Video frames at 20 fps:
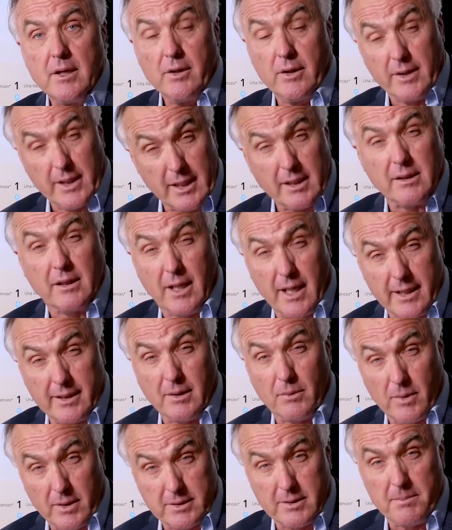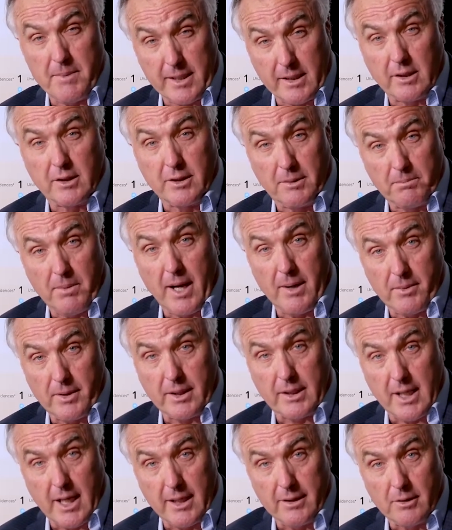you got a client that wants to make a good buy with a
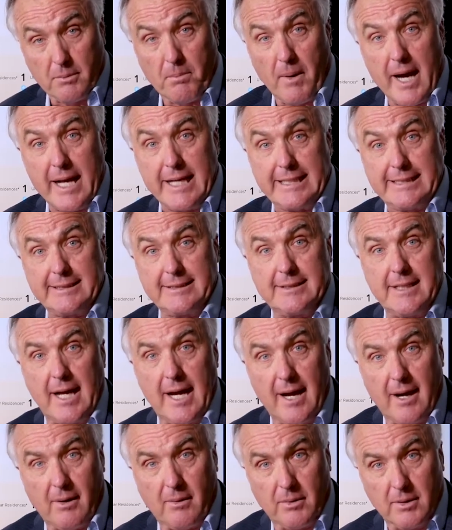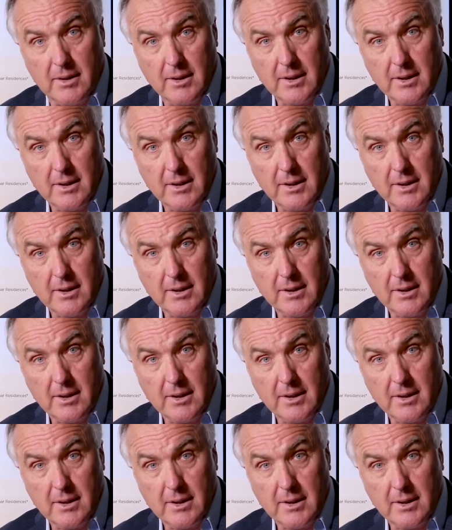condo, buy it now.